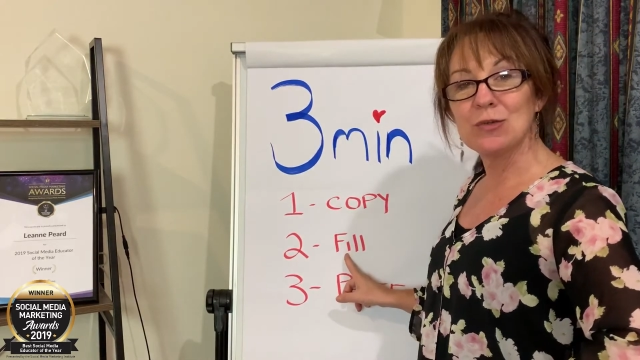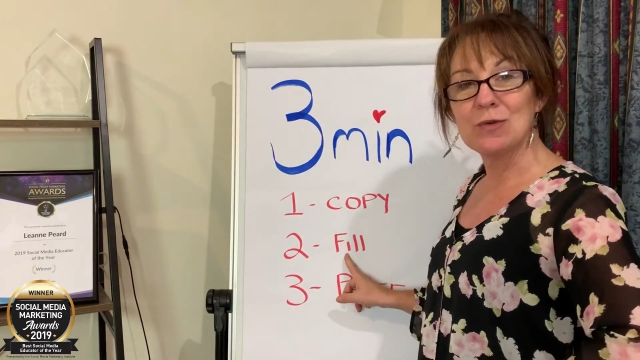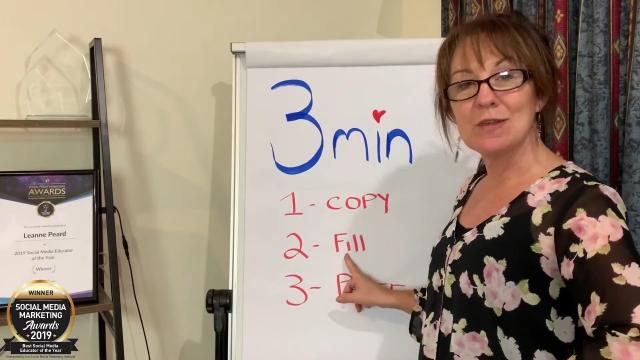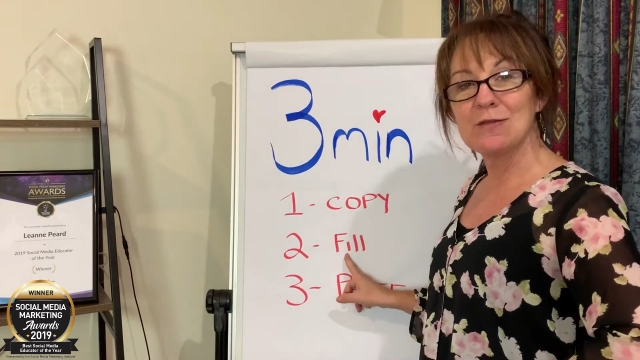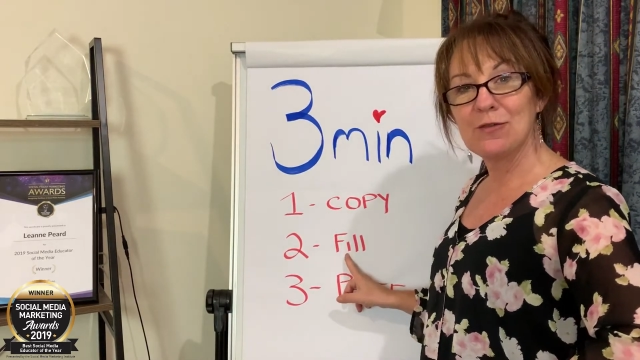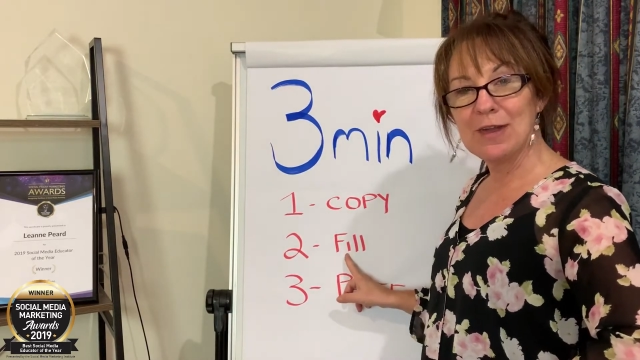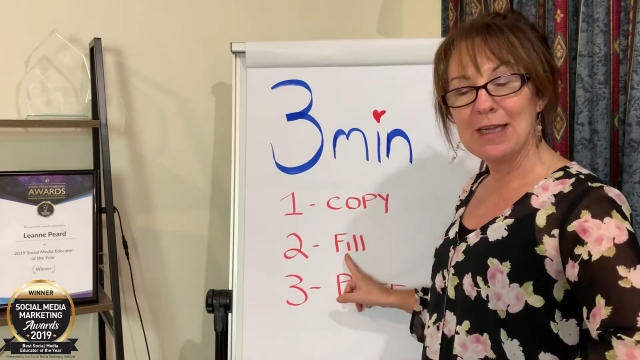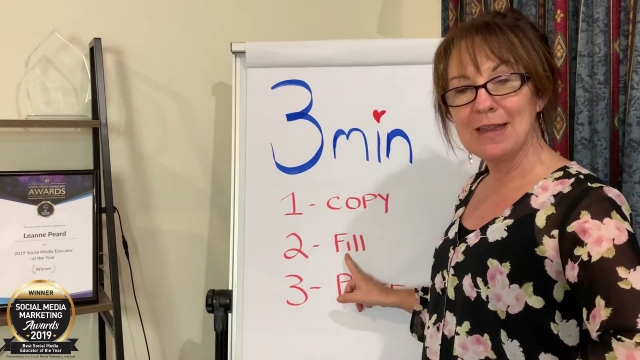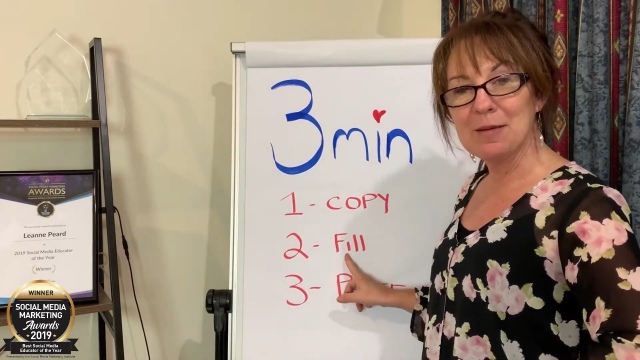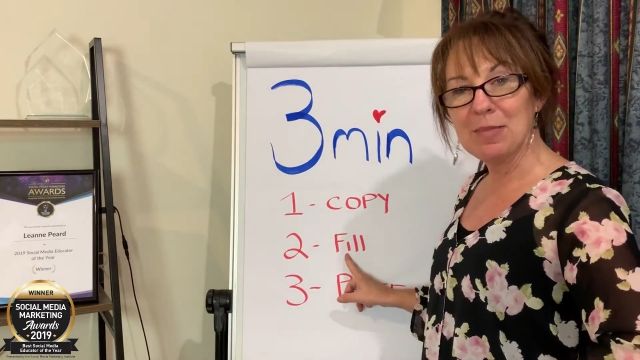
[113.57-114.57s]
do is fill
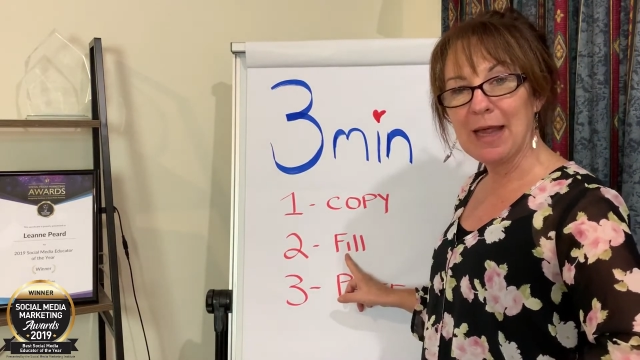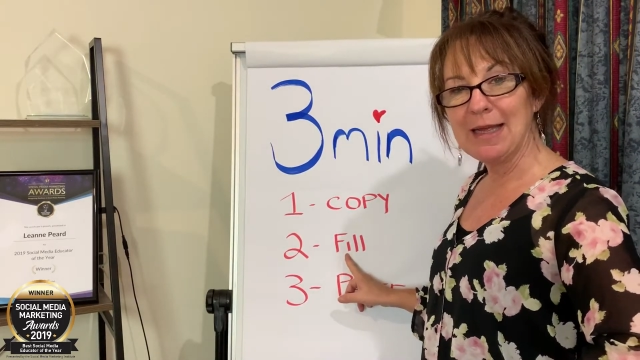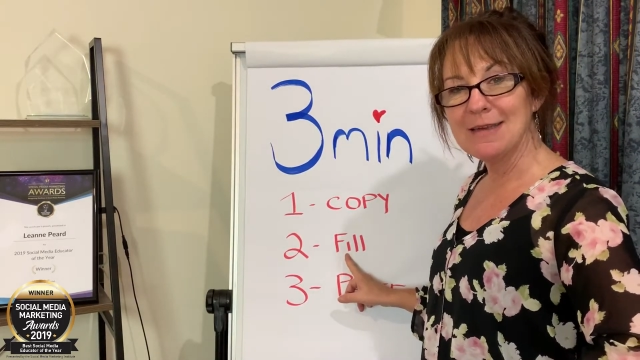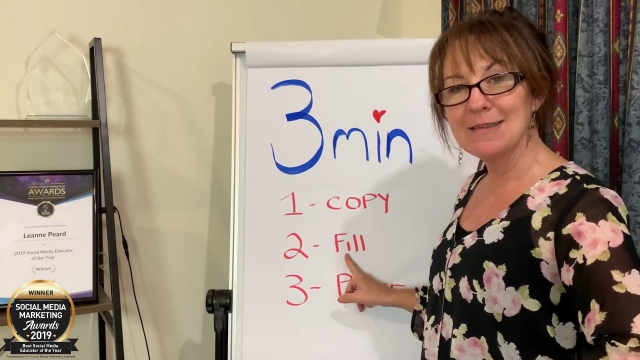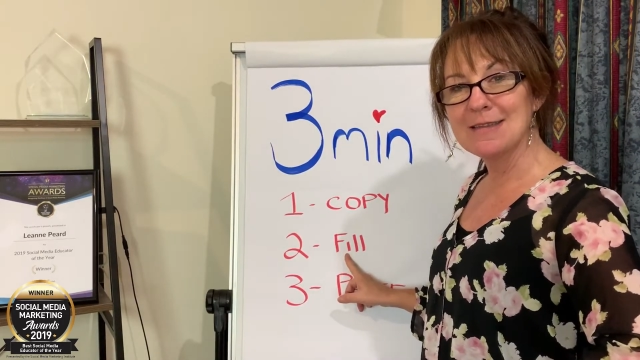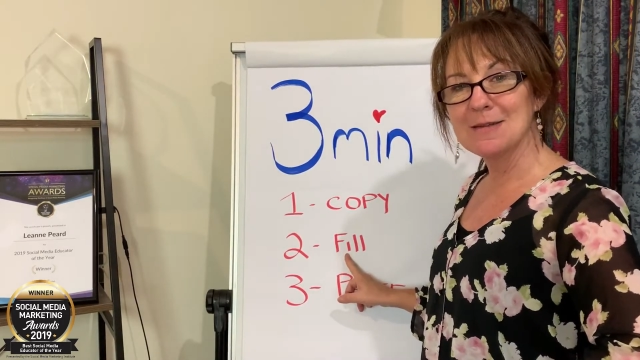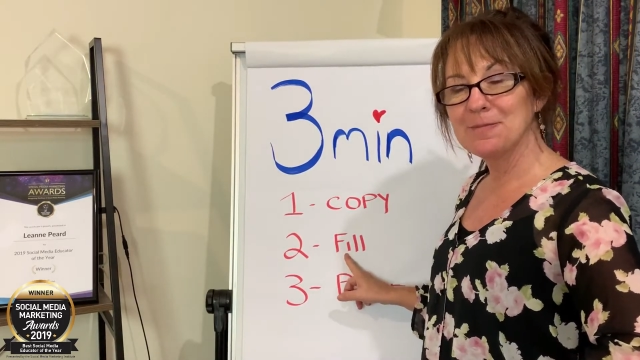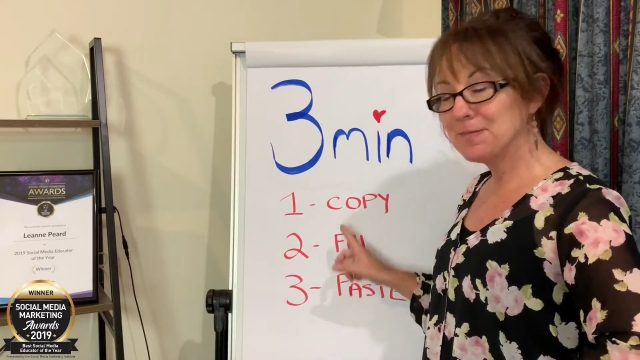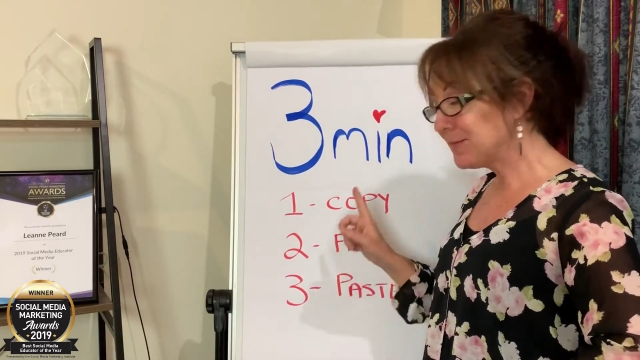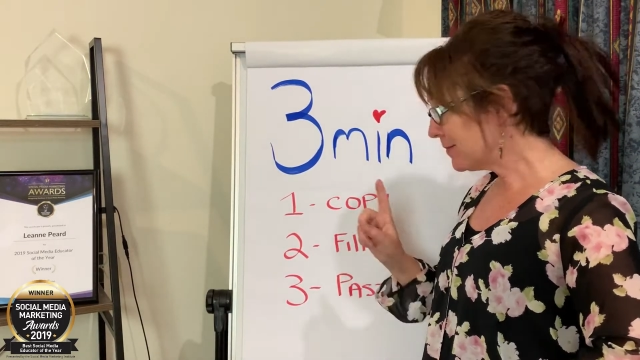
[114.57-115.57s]
in the blanks
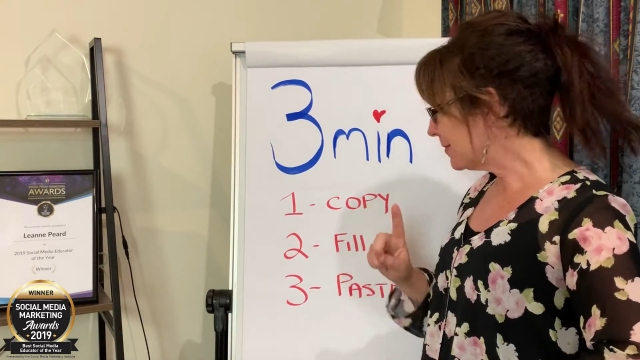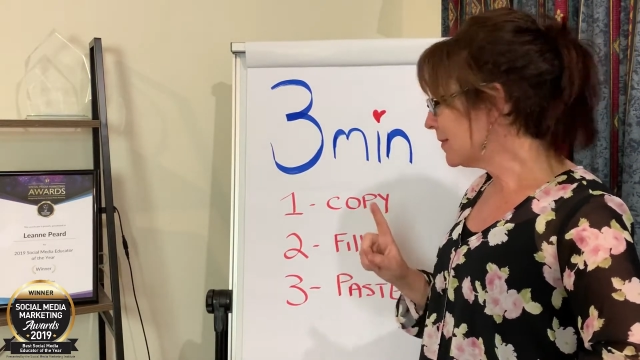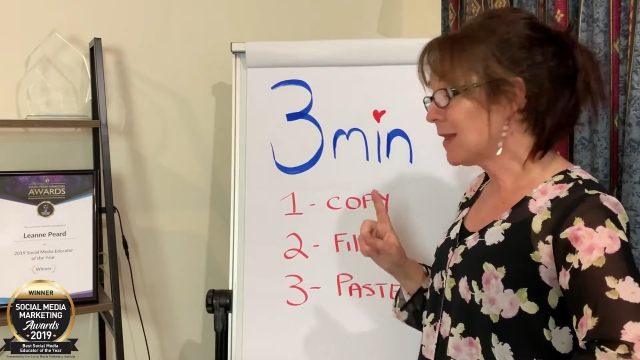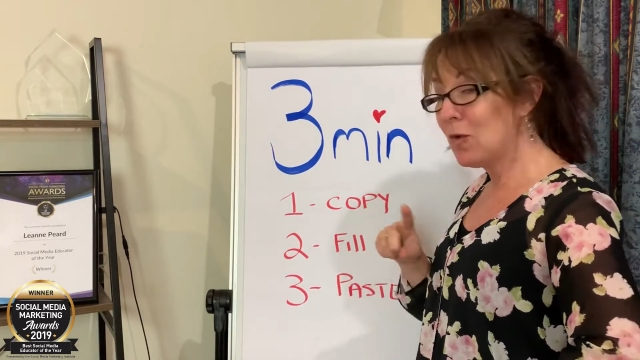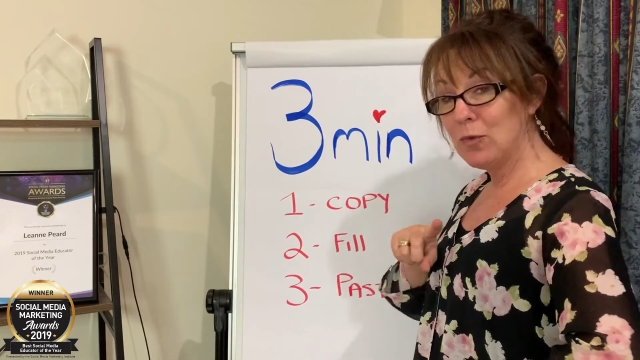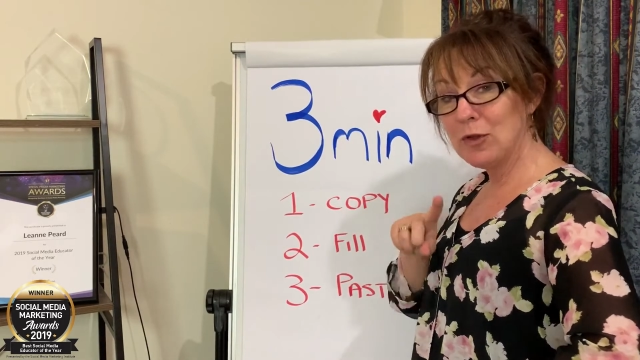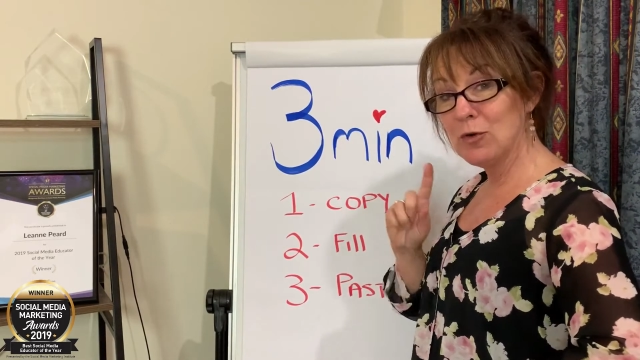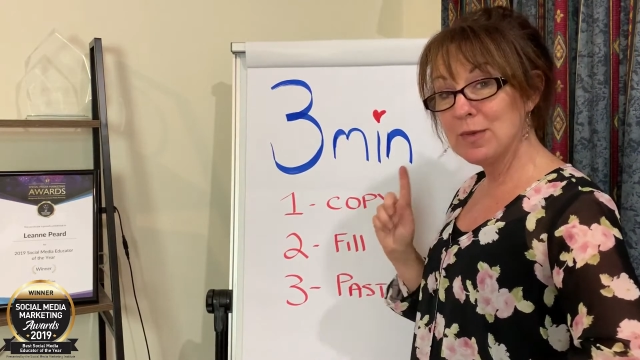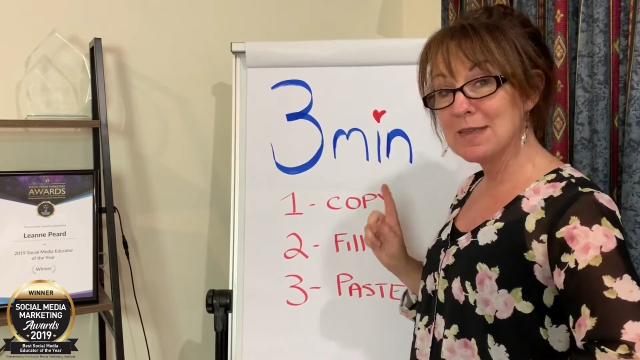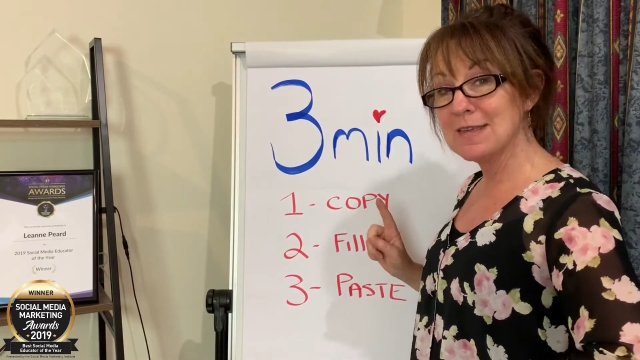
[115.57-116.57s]
with
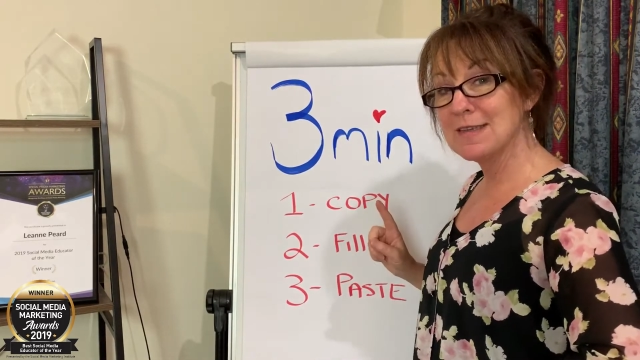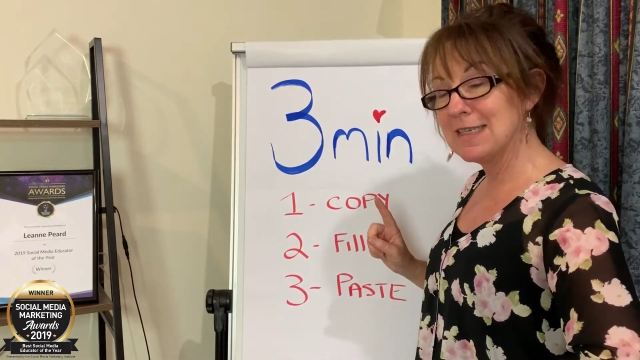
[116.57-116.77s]
your business